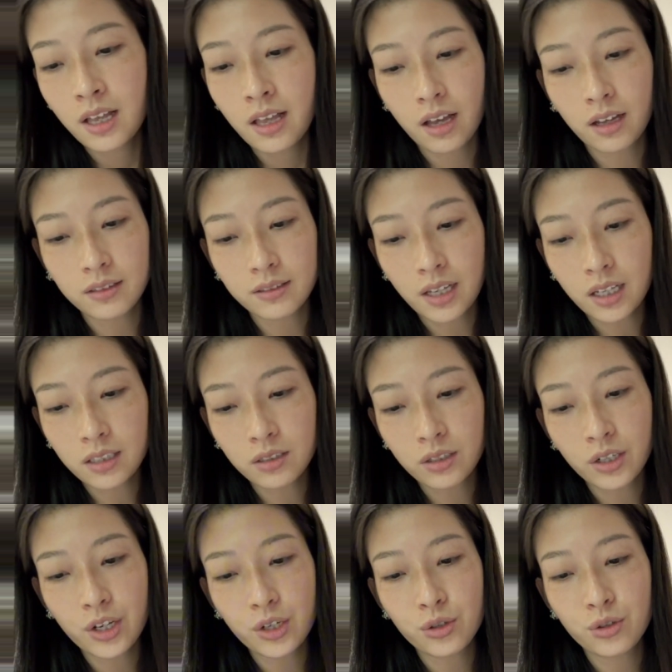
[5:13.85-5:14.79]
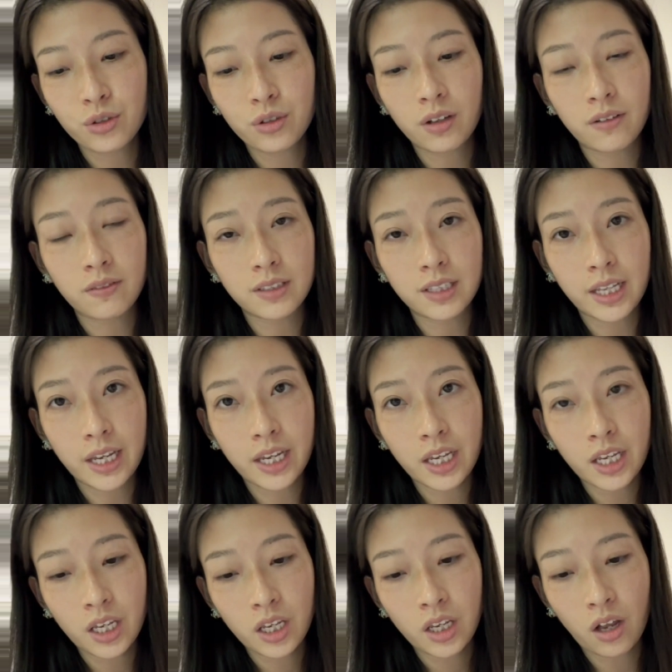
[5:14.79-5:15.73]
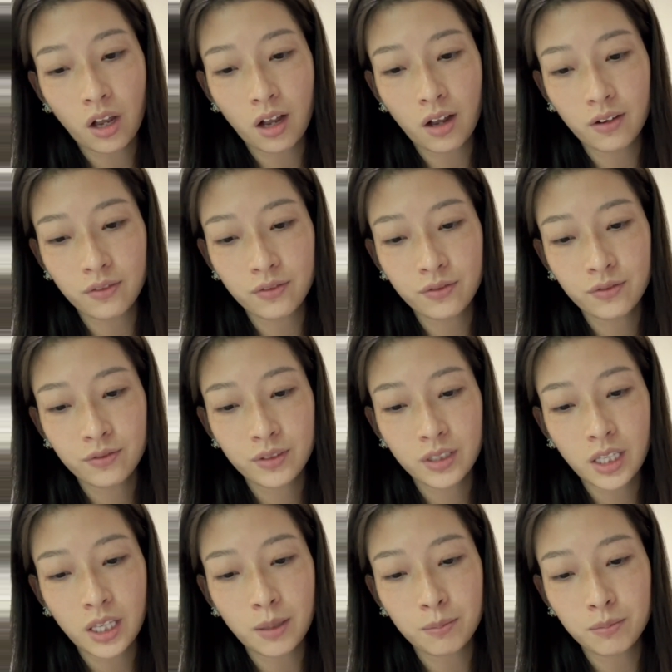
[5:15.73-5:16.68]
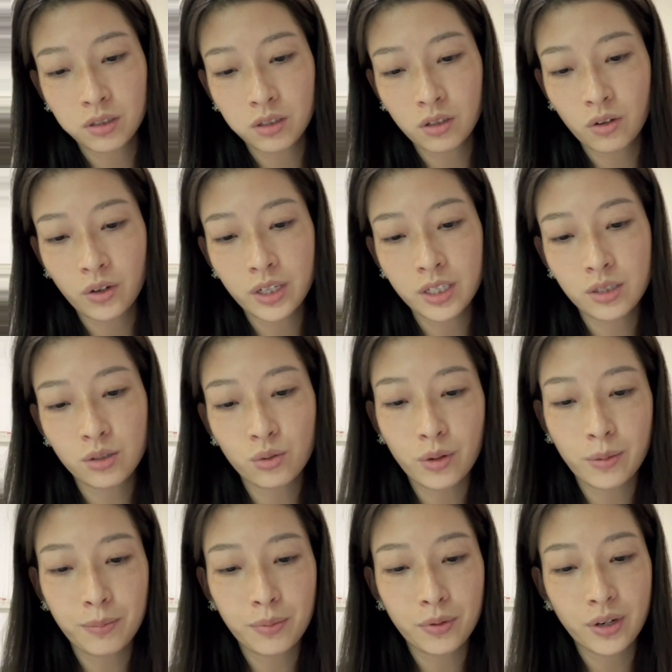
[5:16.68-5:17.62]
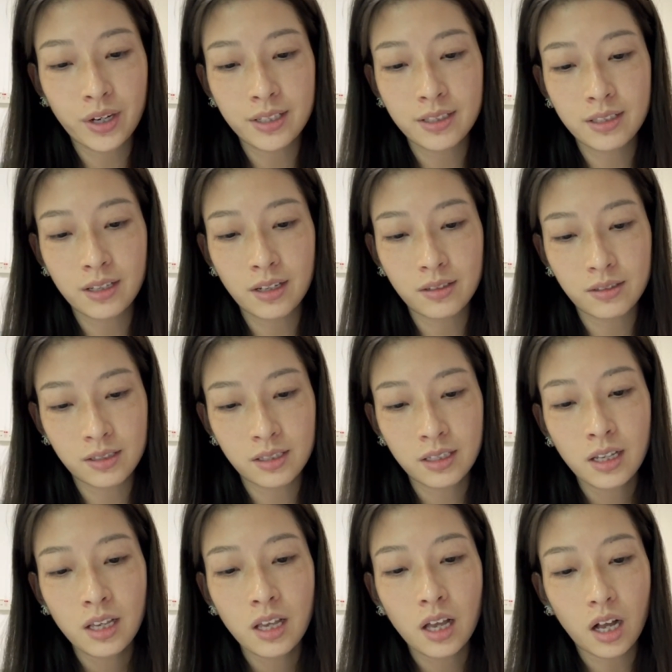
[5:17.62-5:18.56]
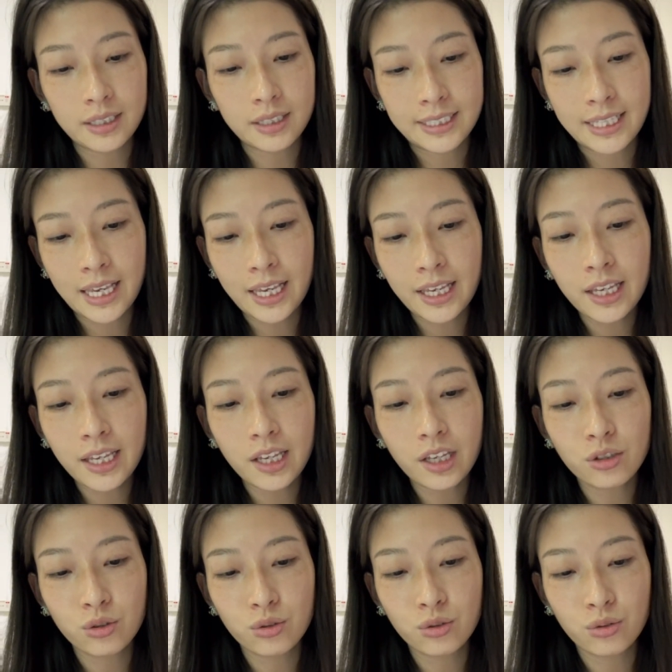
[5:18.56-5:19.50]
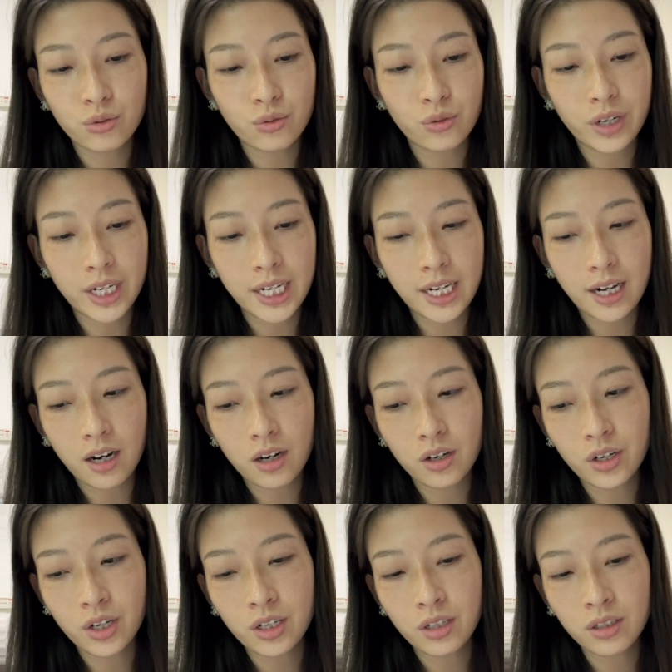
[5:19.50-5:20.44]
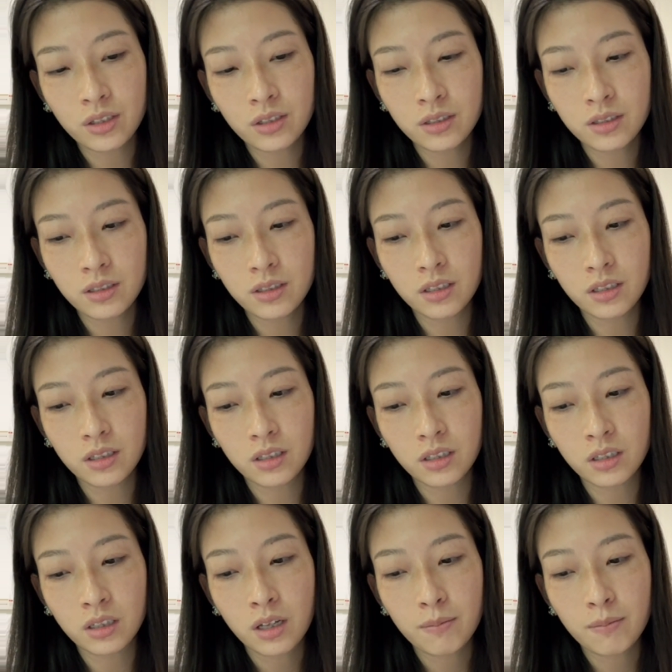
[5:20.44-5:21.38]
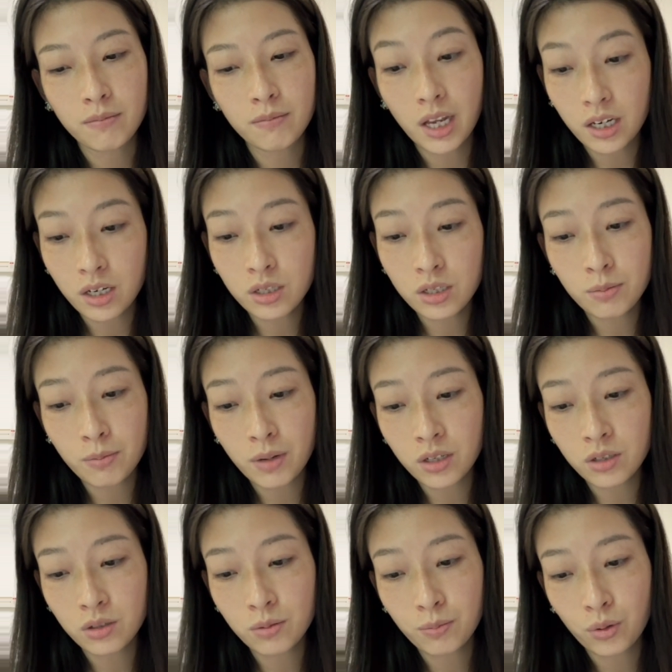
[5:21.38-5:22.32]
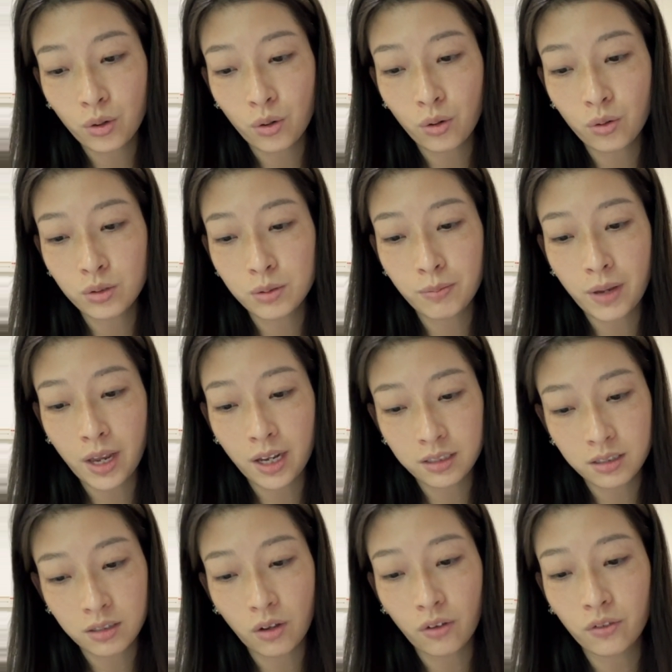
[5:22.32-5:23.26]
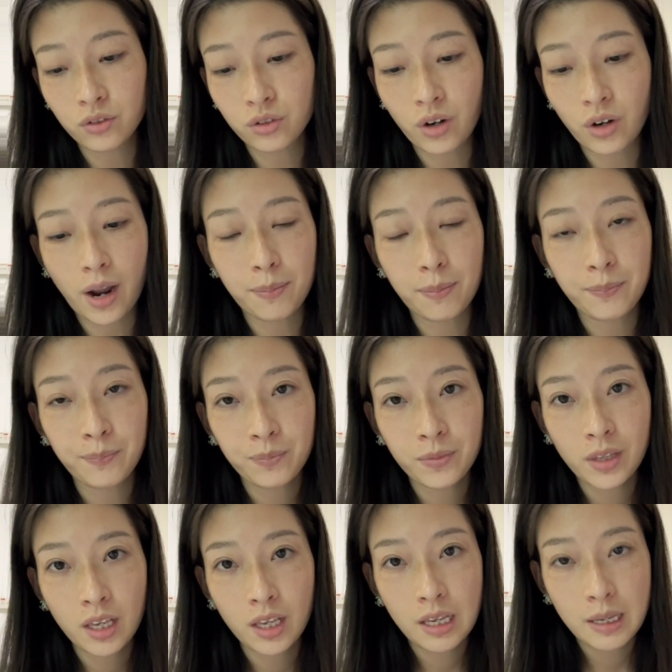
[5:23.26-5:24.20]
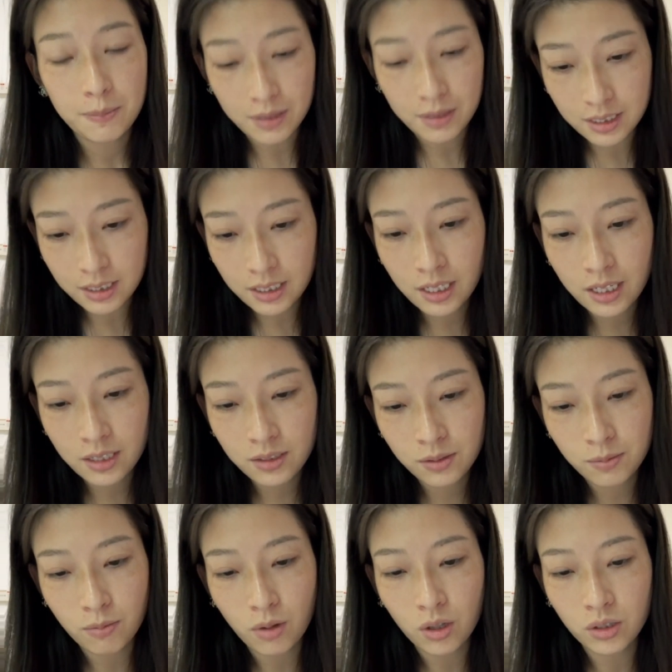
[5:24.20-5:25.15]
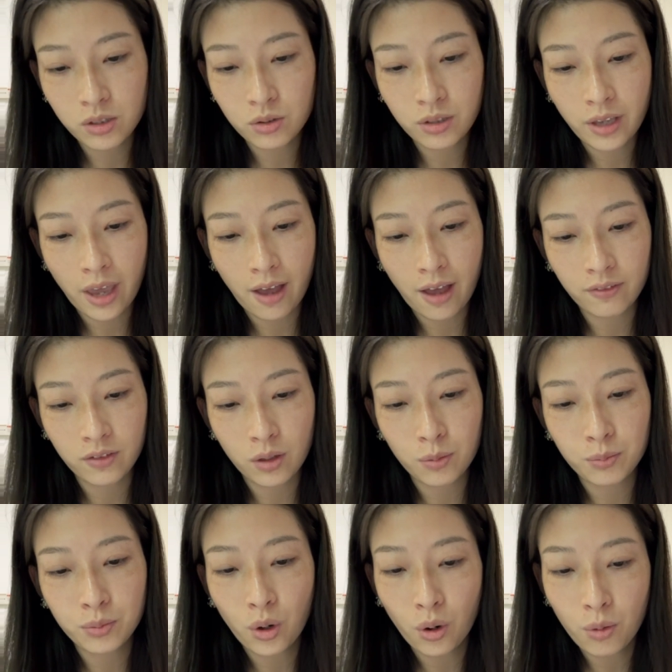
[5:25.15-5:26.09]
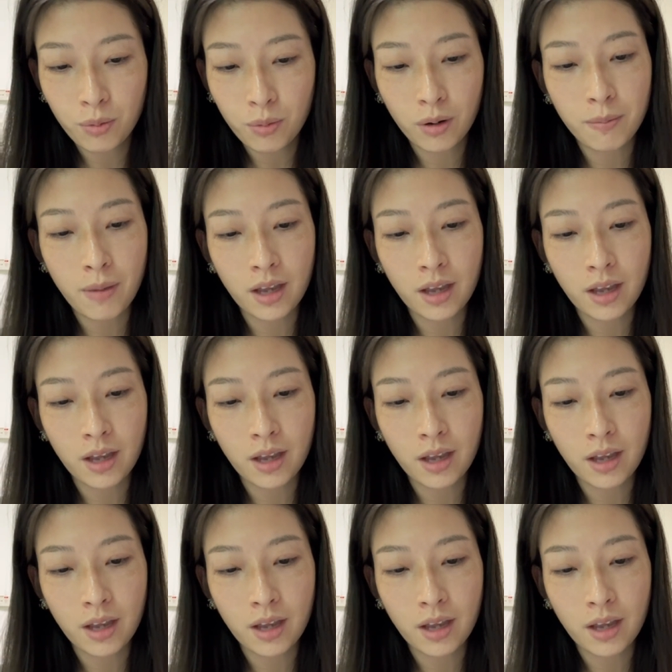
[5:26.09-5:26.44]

another issue of laying off employees represents a key issue regarding the management prospect of Grab. Business must have a proper